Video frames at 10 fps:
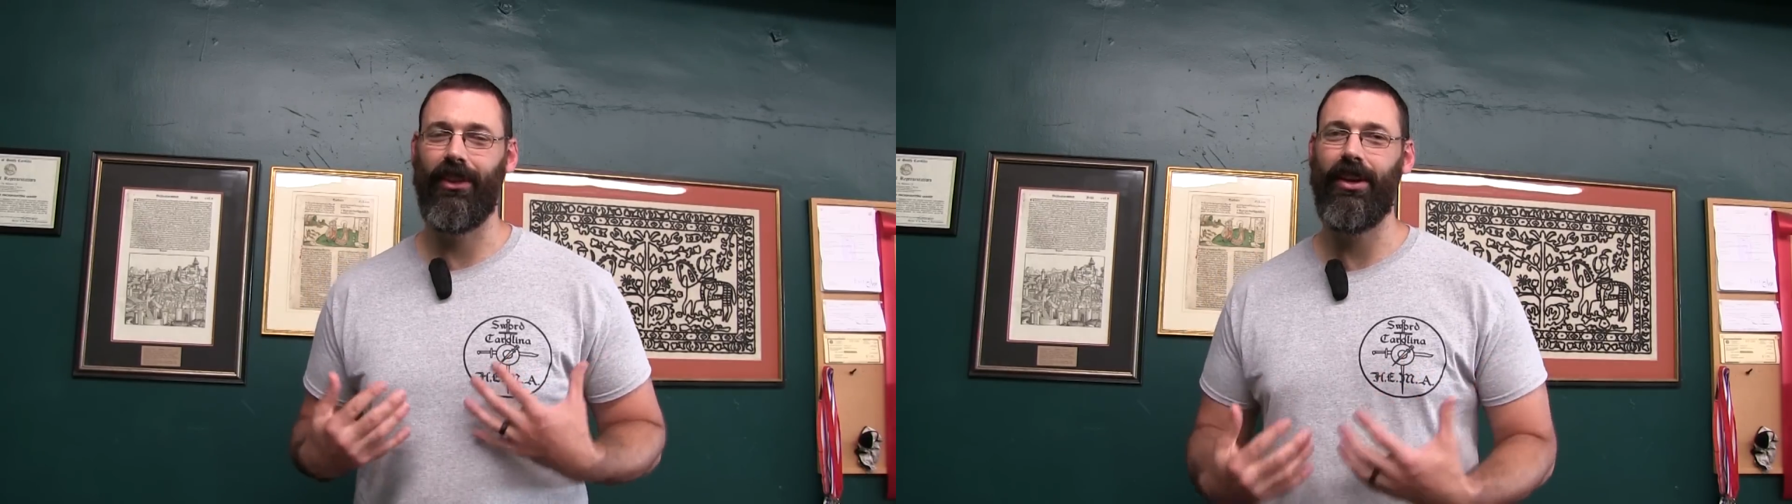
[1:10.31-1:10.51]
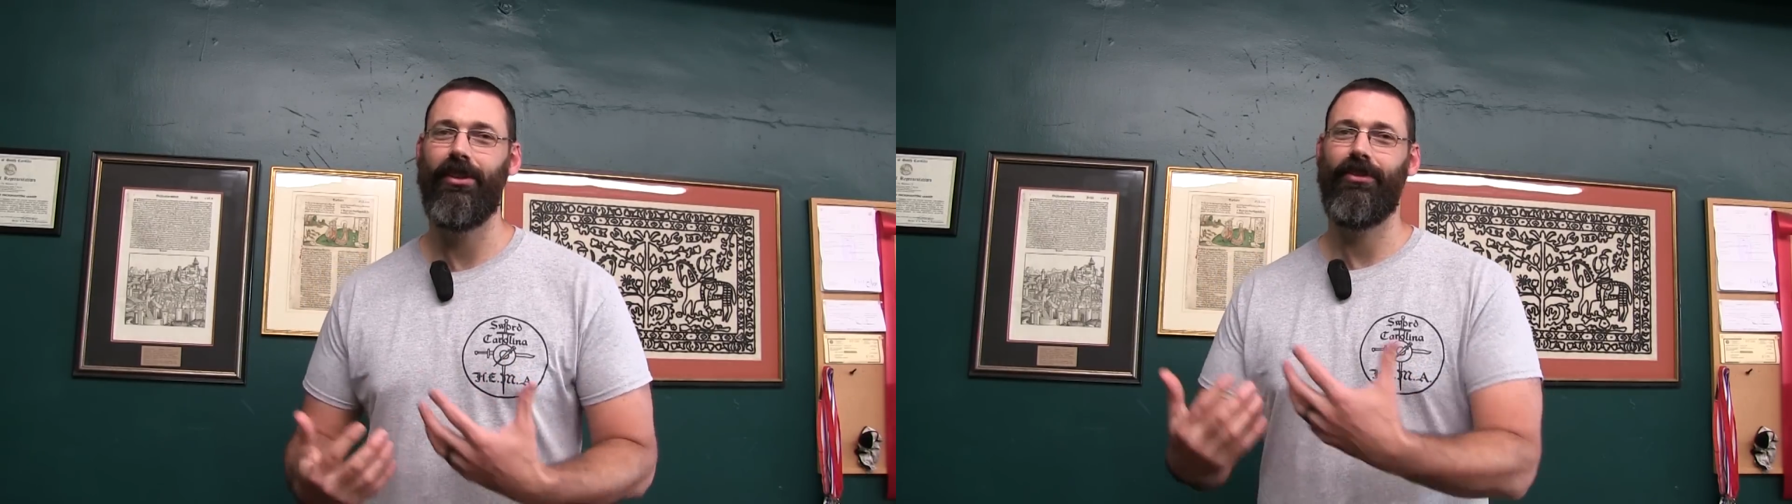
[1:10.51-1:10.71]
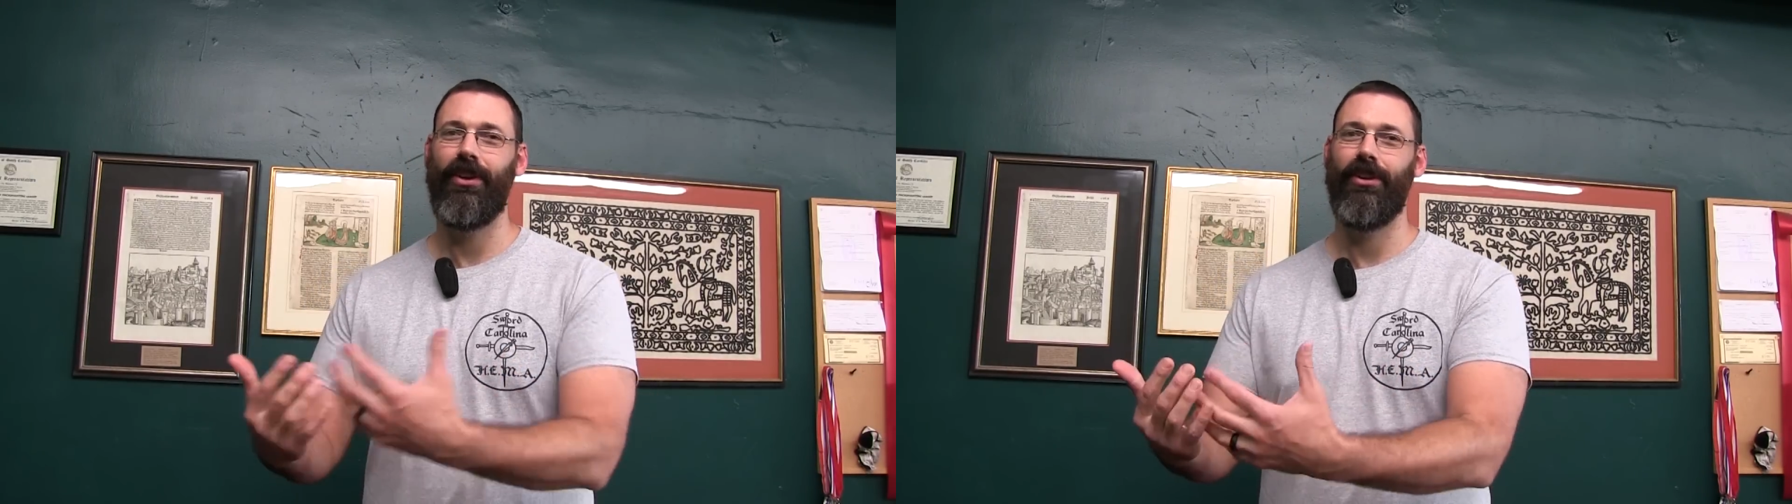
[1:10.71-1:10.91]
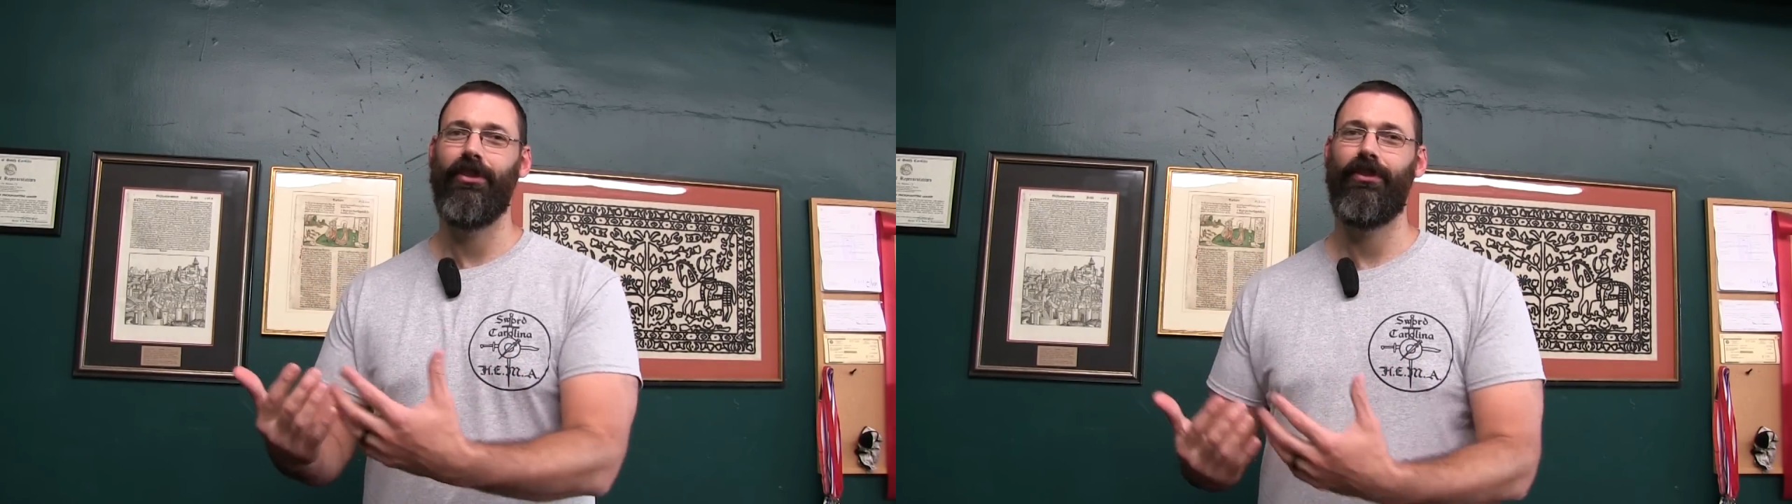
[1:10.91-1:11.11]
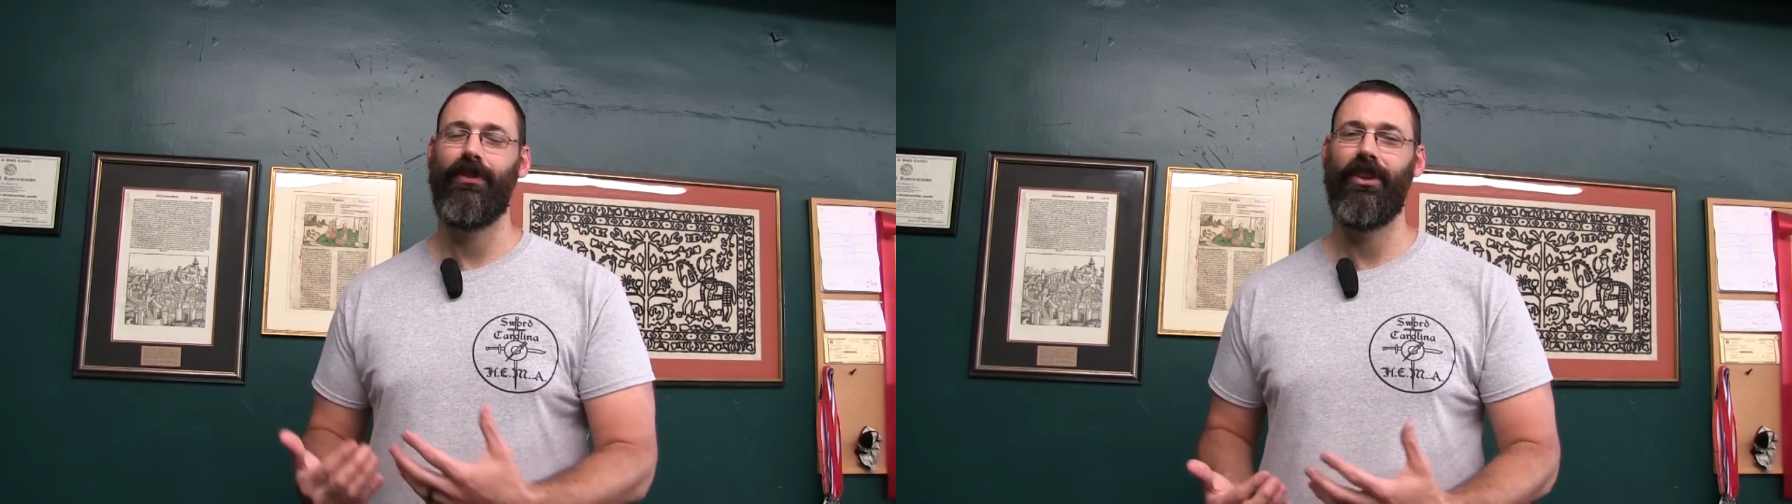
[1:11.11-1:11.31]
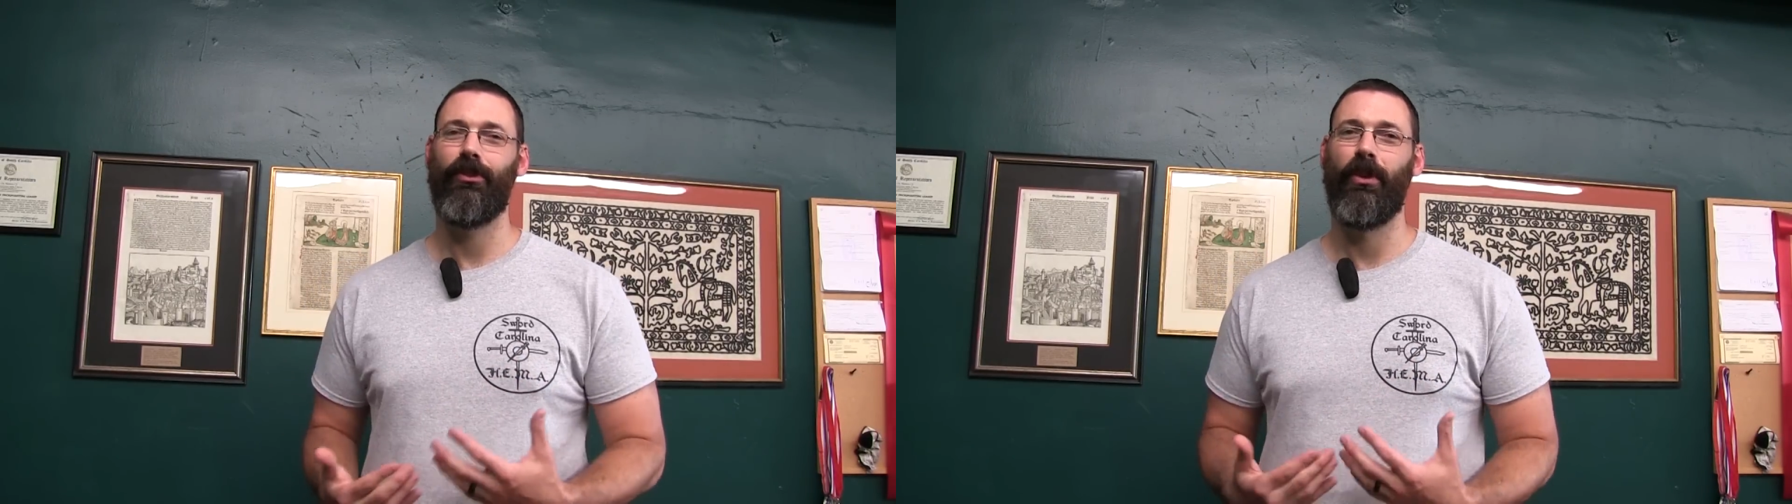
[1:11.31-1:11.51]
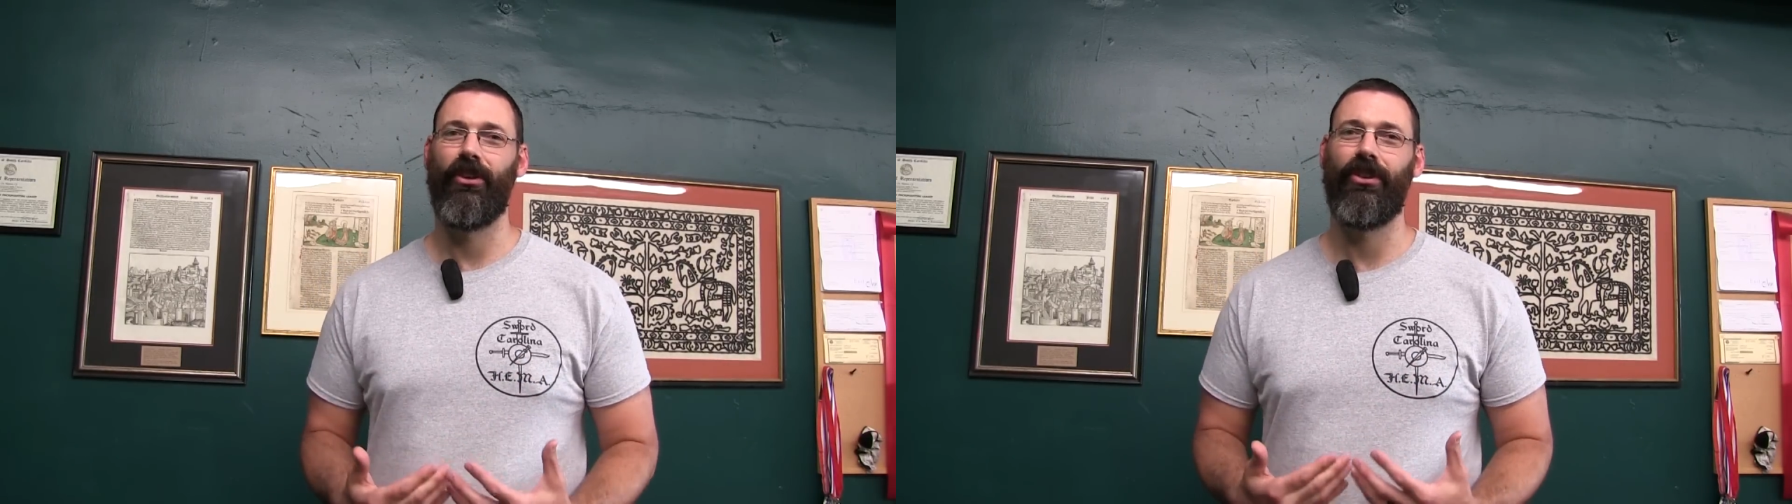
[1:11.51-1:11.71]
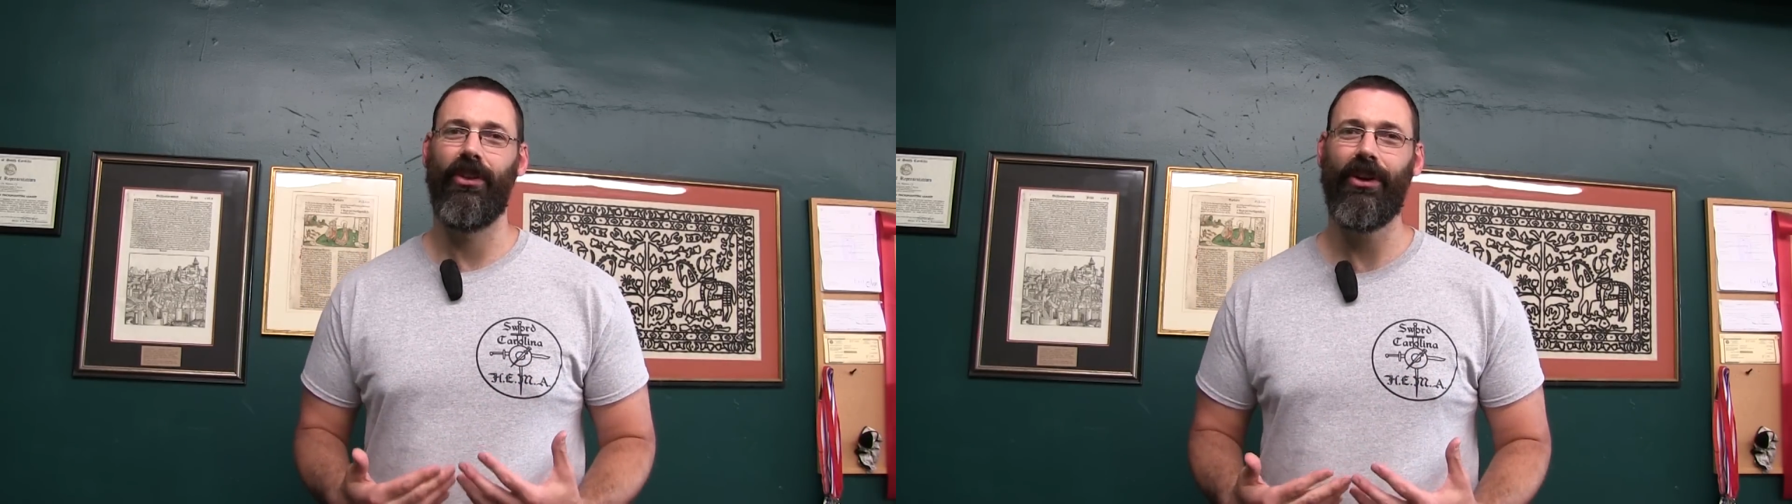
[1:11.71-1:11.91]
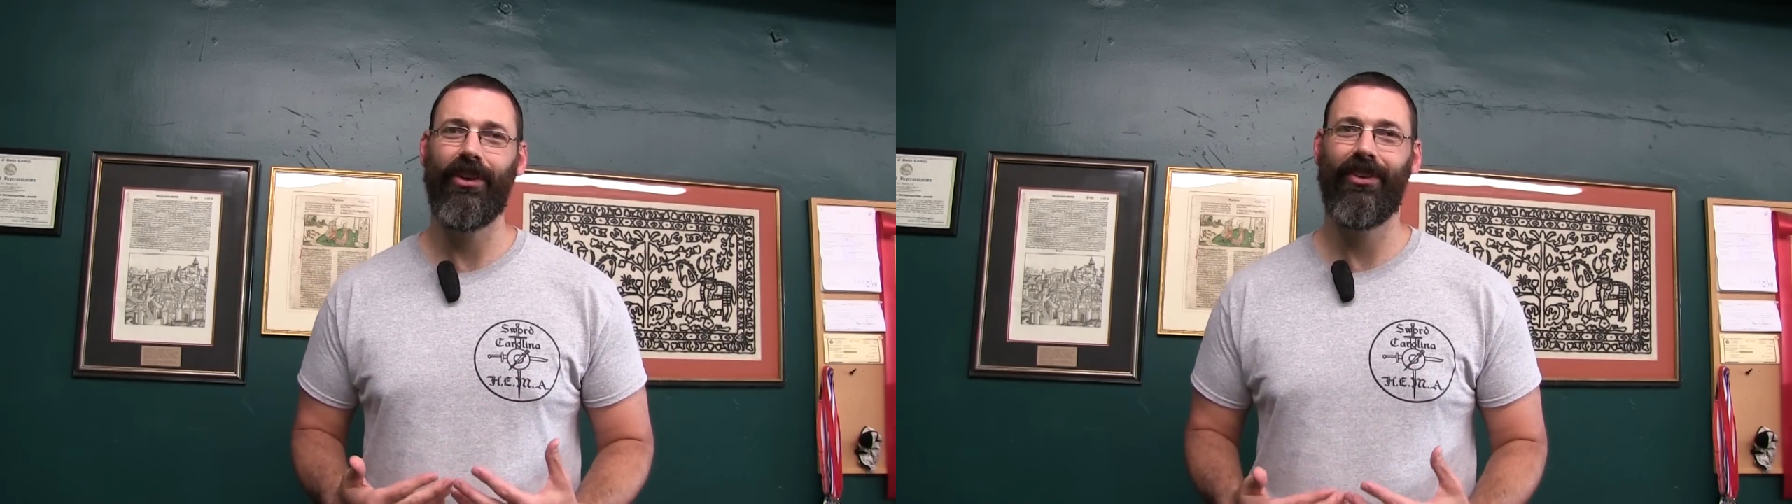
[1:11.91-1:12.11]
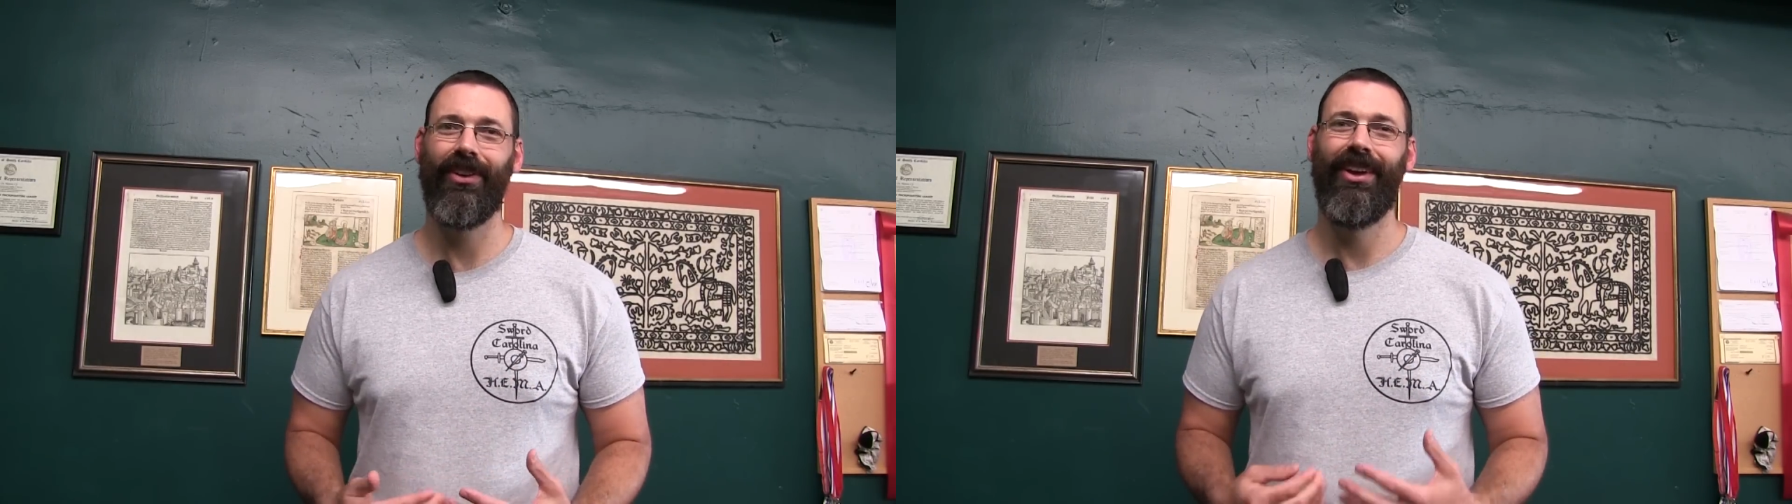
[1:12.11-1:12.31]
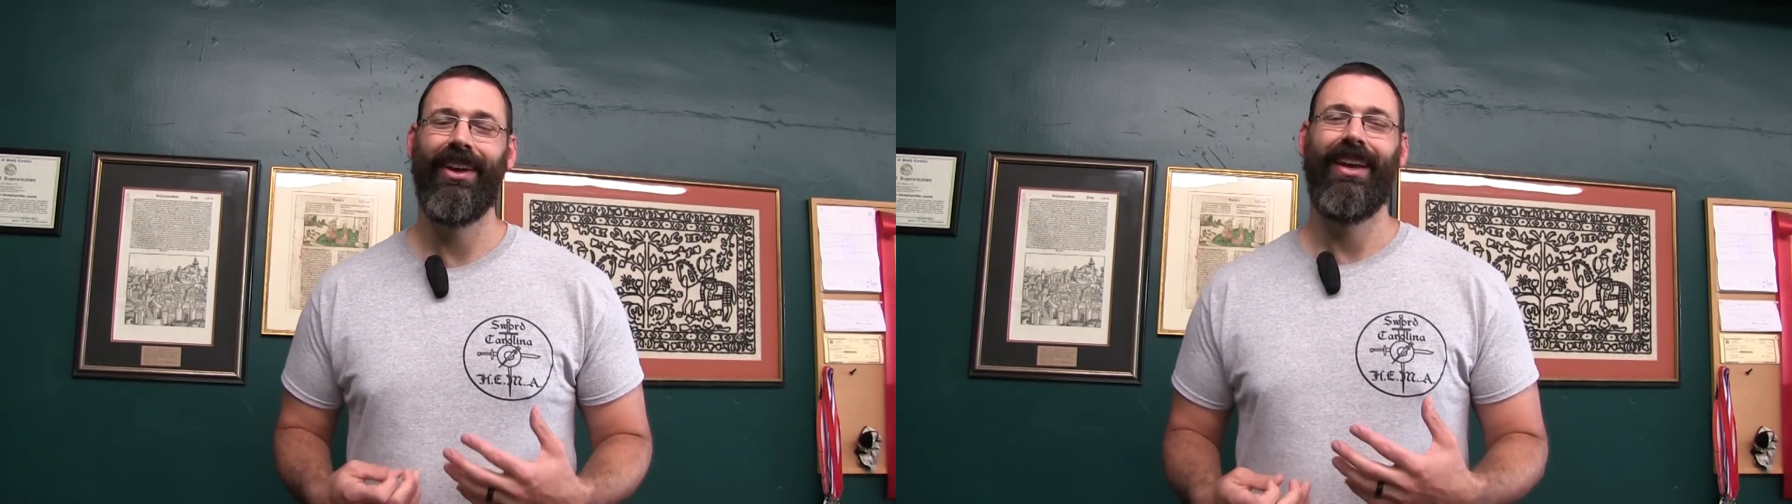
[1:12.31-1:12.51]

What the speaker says: love of this martial art